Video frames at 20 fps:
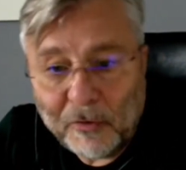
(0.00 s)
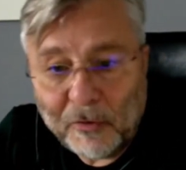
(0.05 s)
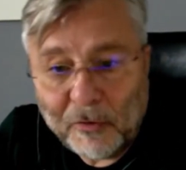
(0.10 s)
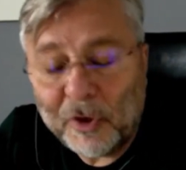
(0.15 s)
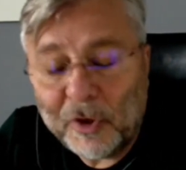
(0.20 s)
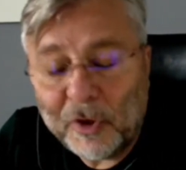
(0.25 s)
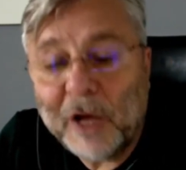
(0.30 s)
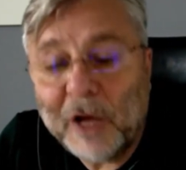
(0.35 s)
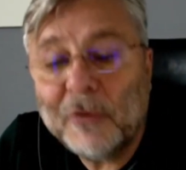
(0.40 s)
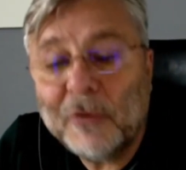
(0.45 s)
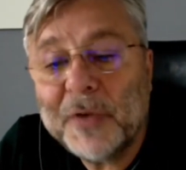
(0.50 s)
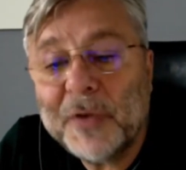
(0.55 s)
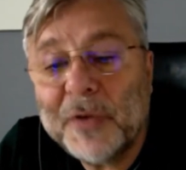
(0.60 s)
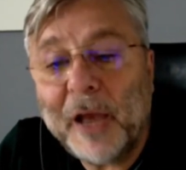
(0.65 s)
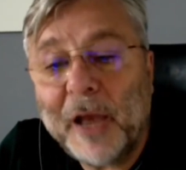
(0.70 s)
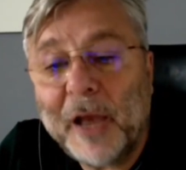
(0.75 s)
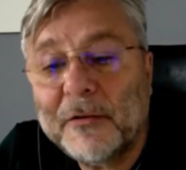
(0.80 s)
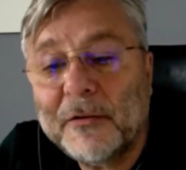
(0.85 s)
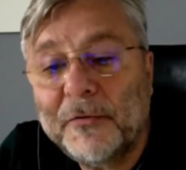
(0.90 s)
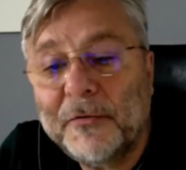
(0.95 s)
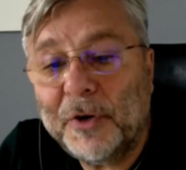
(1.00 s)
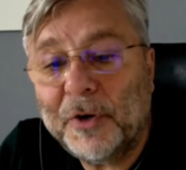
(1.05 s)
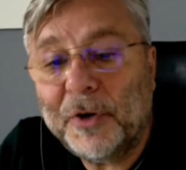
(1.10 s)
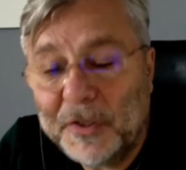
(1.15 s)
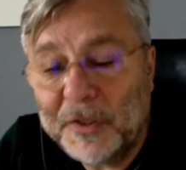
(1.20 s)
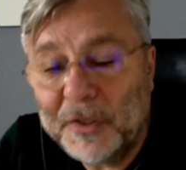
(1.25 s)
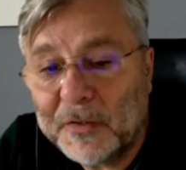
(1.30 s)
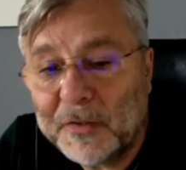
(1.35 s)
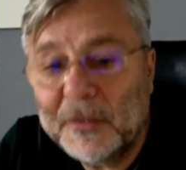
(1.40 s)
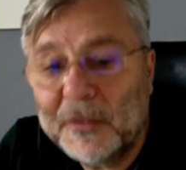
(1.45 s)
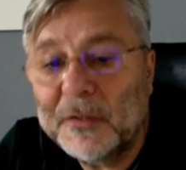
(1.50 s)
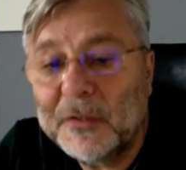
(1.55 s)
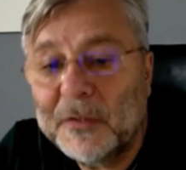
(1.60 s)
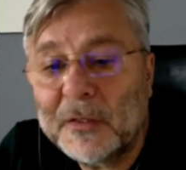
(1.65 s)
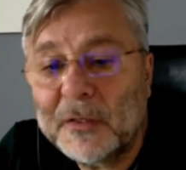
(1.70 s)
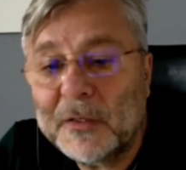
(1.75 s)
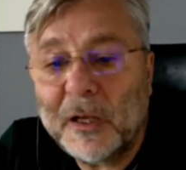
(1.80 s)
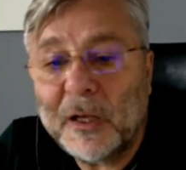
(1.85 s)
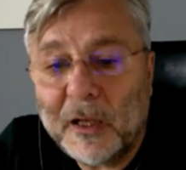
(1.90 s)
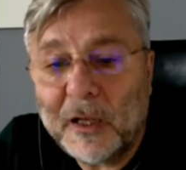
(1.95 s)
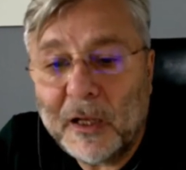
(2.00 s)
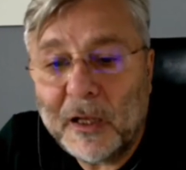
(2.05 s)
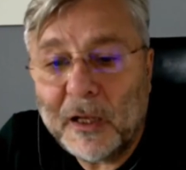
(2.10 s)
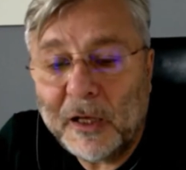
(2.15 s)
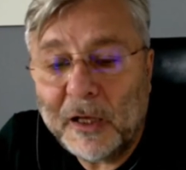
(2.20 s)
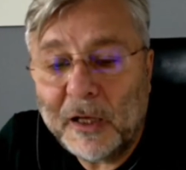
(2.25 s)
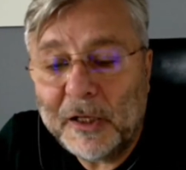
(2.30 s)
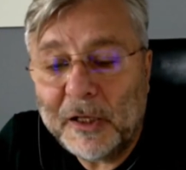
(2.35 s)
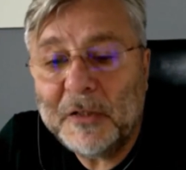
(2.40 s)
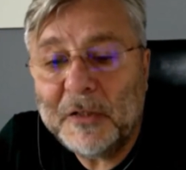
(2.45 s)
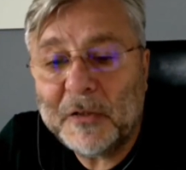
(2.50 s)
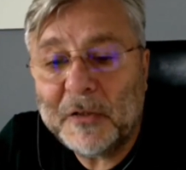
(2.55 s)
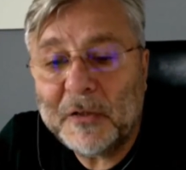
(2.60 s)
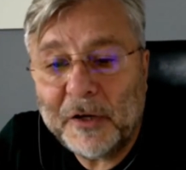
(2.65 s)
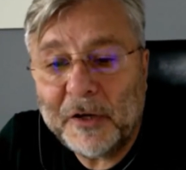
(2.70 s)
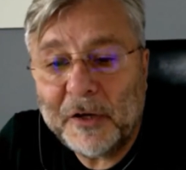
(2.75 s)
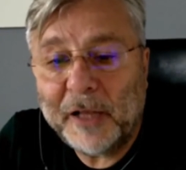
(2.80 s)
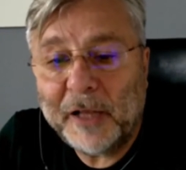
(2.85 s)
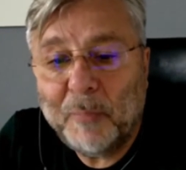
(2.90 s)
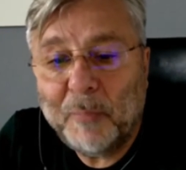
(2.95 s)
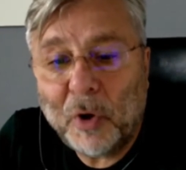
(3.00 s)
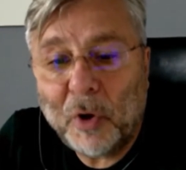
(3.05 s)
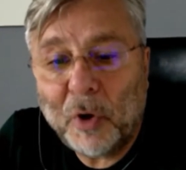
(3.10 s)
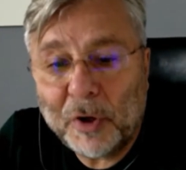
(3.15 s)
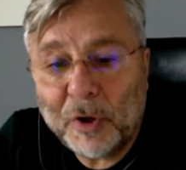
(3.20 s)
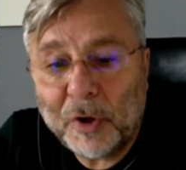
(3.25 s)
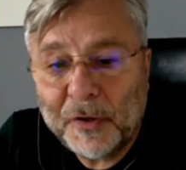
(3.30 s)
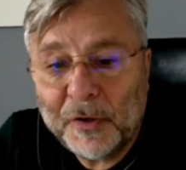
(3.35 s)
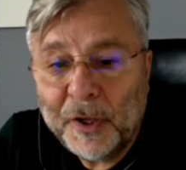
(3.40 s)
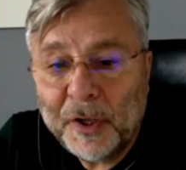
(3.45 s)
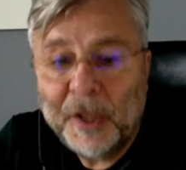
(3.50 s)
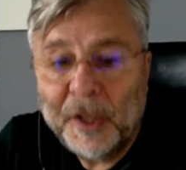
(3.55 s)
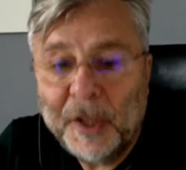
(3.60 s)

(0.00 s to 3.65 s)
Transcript: You know that, for instance, an Ethernet board